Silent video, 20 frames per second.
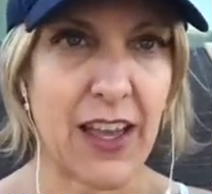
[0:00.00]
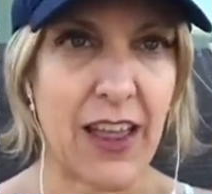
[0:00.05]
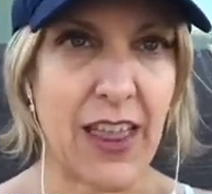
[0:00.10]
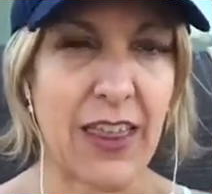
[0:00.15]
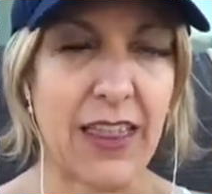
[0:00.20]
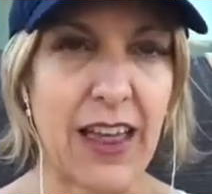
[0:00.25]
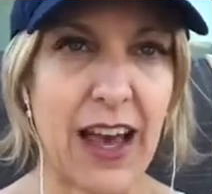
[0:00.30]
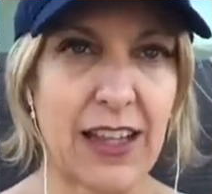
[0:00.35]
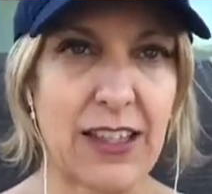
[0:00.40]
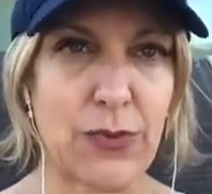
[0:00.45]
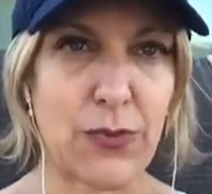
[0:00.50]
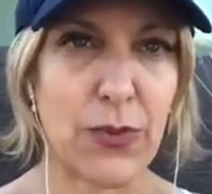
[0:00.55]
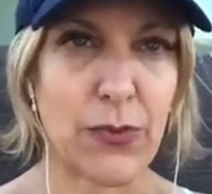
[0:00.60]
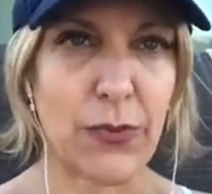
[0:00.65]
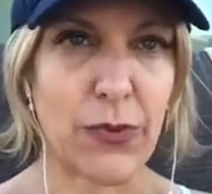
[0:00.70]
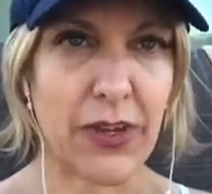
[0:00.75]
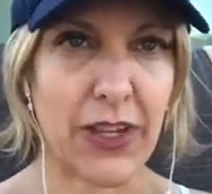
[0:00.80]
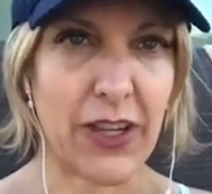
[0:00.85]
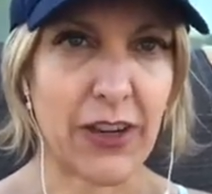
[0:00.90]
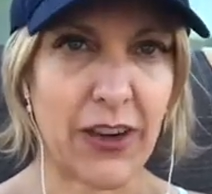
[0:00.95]
That's when
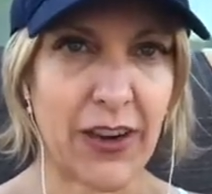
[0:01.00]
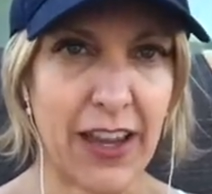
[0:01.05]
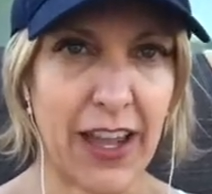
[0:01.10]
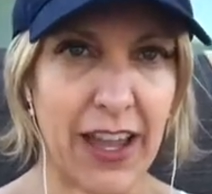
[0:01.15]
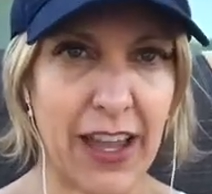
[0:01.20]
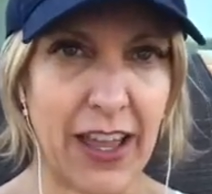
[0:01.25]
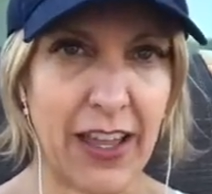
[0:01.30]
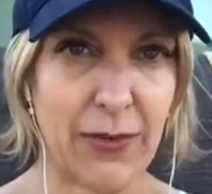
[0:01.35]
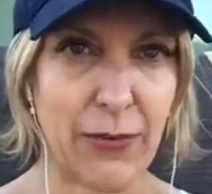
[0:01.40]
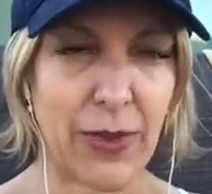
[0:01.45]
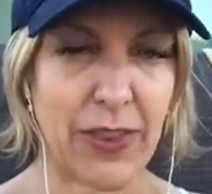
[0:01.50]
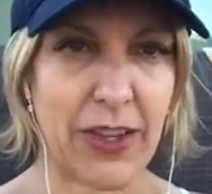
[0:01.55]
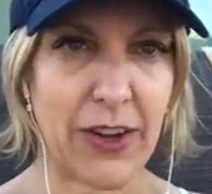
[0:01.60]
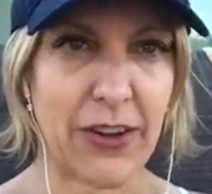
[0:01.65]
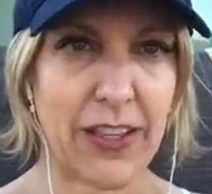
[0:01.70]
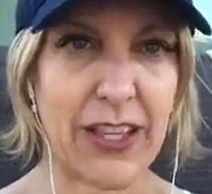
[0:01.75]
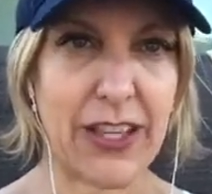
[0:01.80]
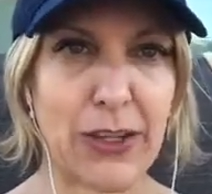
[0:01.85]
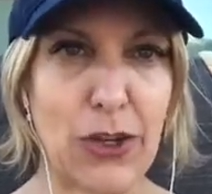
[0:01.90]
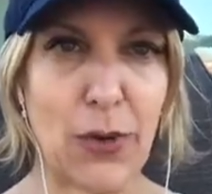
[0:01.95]
we're in our head with our
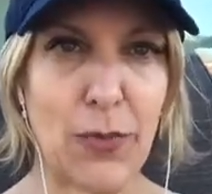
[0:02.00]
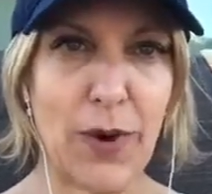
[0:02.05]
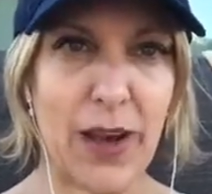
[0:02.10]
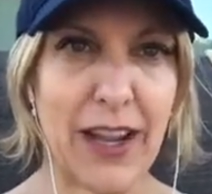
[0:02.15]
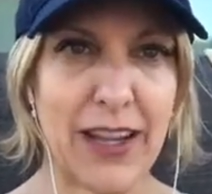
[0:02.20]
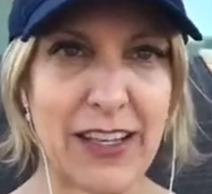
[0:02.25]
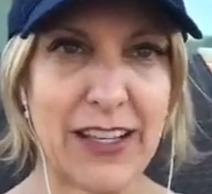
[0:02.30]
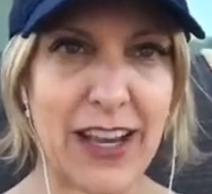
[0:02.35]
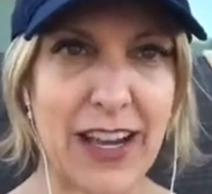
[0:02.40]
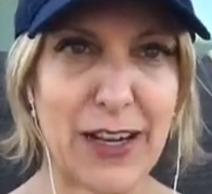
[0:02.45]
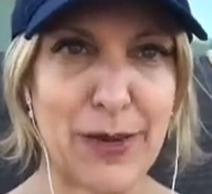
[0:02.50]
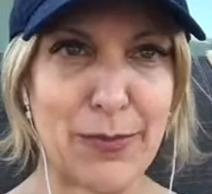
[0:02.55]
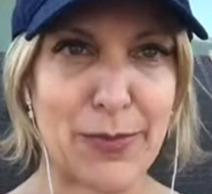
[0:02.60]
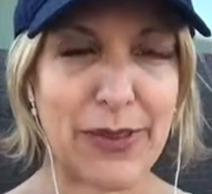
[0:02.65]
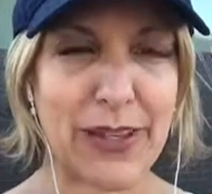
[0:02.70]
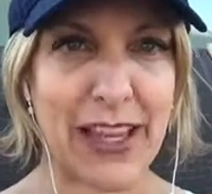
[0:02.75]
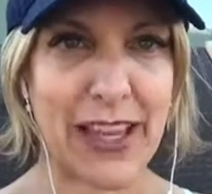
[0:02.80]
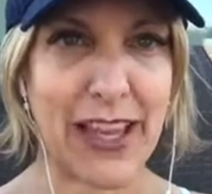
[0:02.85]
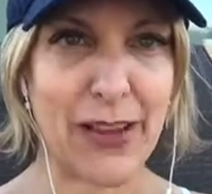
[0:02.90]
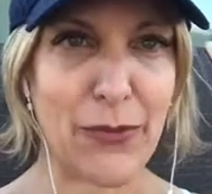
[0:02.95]
ego mind kind of
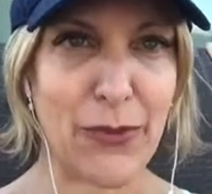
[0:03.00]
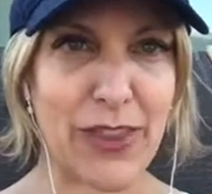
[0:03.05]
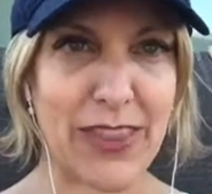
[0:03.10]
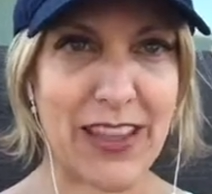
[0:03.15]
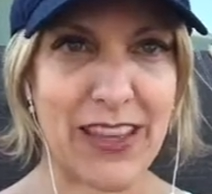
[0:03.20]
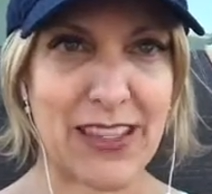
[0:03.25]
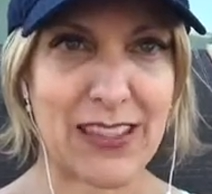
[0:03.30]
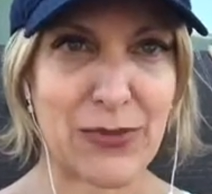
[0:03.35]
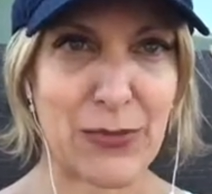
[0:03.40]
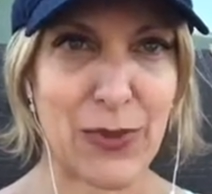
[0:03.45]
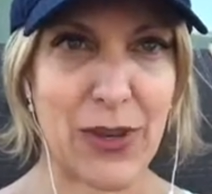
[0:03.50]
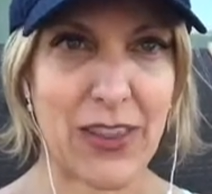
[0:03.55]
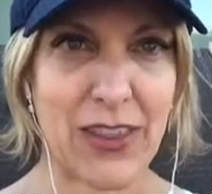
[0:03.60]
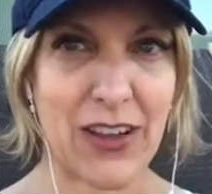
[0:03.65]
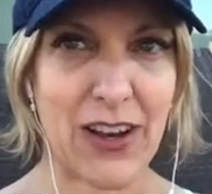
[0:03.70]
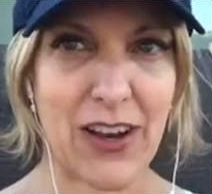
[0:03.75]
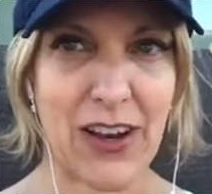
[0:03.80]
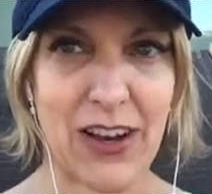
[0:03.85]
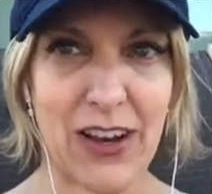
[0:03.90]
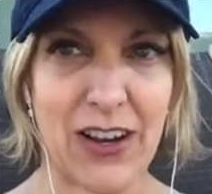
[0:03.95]
playing with us with
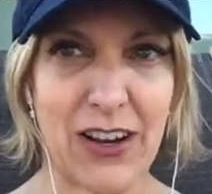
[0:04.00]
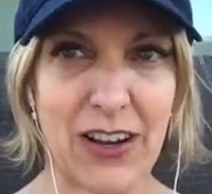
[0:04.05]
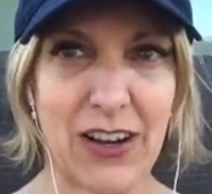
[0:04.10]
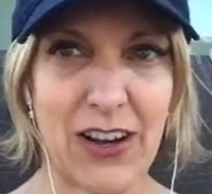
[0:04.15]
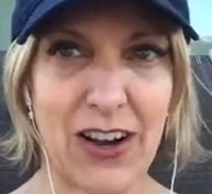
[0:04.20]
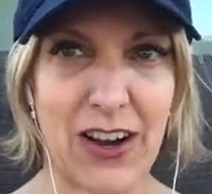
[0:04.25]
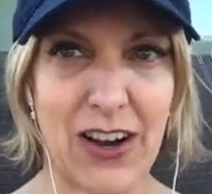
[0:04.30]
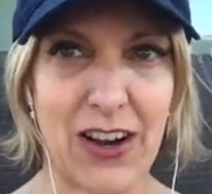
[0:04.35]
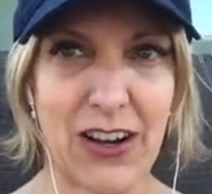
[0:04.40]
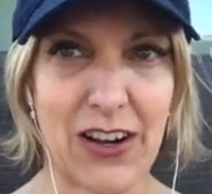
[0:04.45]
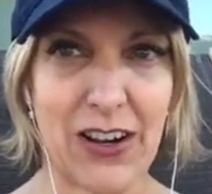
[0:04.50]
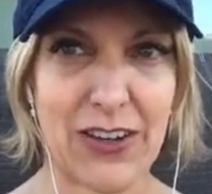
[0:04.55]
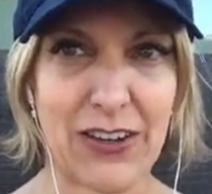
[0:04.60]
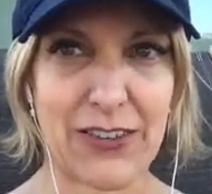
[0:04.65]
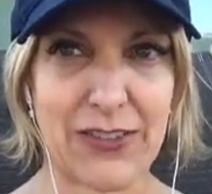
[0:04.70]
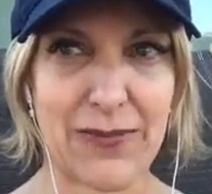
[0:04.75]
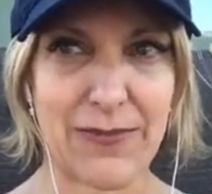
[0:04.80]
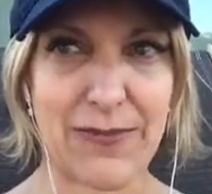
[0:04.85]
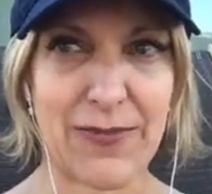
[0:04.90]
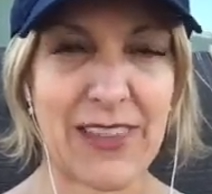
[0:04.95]

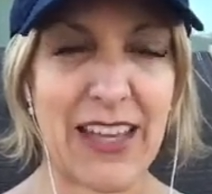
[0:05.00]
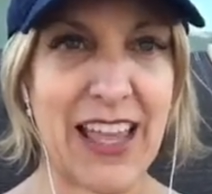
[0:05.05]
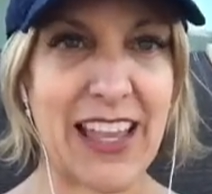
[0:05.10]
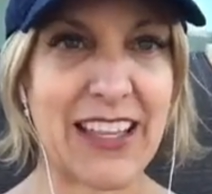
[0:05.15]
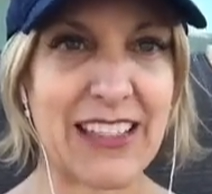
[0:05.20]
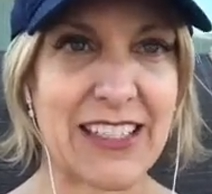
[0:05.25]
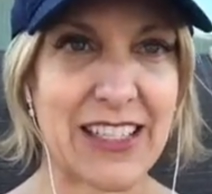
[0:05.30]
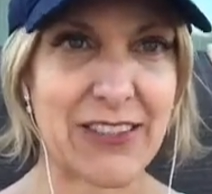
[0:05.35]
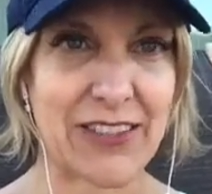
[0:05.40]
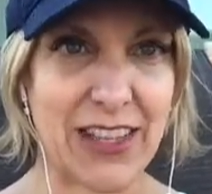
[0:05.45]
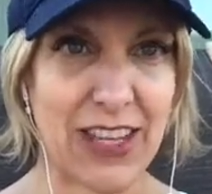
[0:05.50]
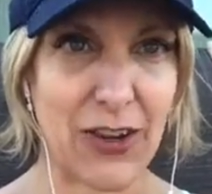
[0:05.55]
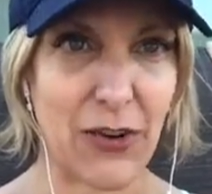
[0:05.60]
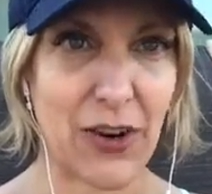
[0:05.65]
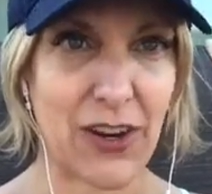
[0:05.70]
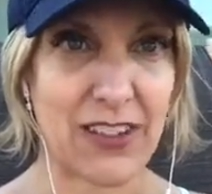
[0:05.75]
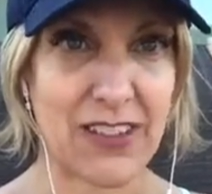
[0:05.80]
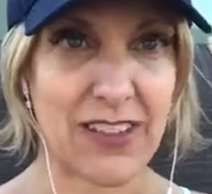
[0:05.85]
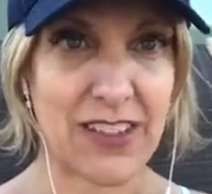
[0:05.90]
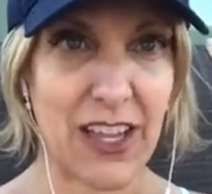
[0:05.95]
our negativity or
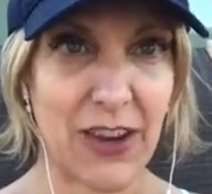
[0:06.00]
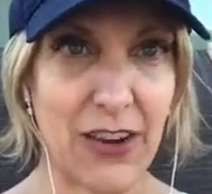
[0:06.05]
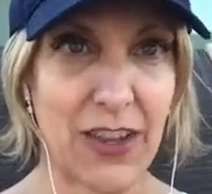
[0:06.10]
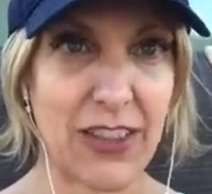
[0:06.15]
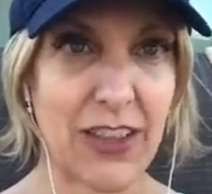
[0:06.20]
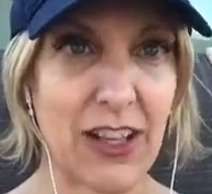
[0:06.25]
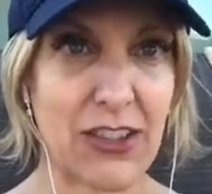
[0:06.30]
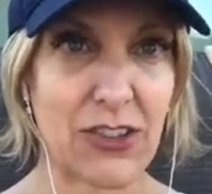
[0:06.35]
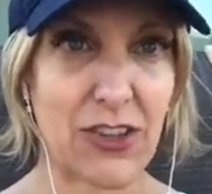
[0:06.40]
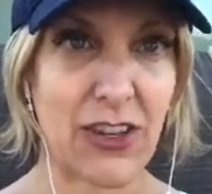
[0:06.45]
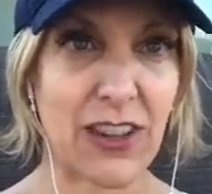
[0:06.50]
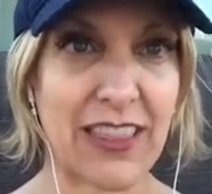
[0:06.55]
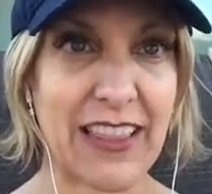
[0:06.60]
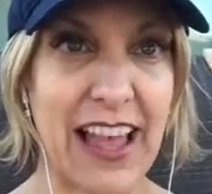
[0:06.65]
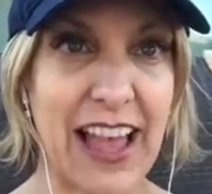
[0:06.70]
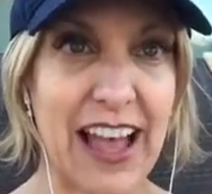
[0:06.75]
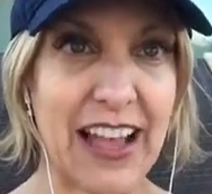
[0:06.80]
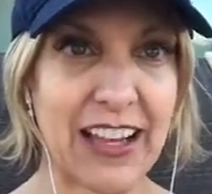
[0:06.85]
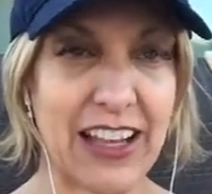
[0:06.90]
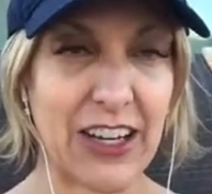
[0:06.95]
our scary thoughts, our
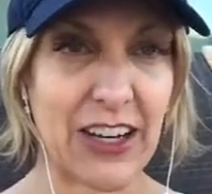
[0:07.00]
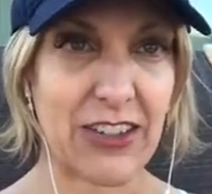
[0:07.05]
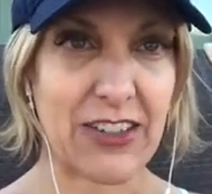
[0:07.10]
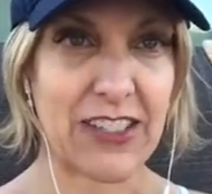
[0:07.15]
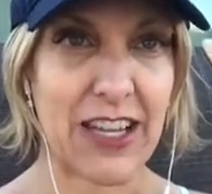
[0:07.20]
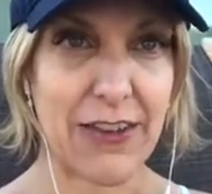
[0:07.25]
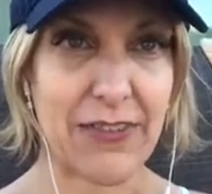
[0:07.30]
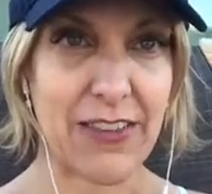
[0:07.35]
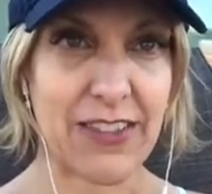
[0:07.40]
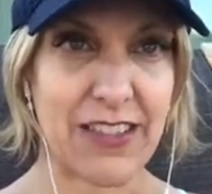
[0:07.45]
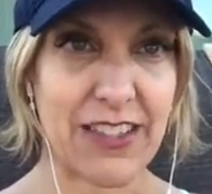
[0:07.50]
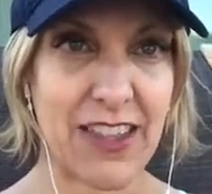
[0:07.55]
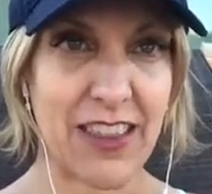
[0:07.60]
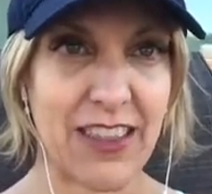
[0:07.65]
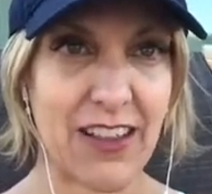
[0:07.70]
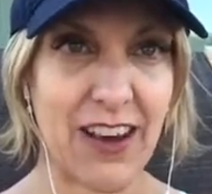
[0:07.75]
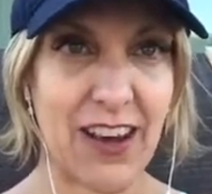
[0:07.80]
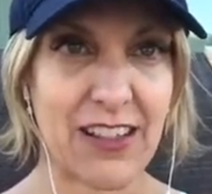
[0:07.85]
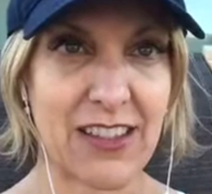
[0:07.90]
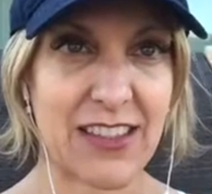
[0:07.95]
lack and our deficit
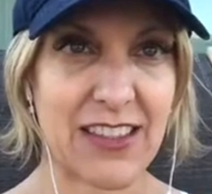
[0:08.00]
thoughts,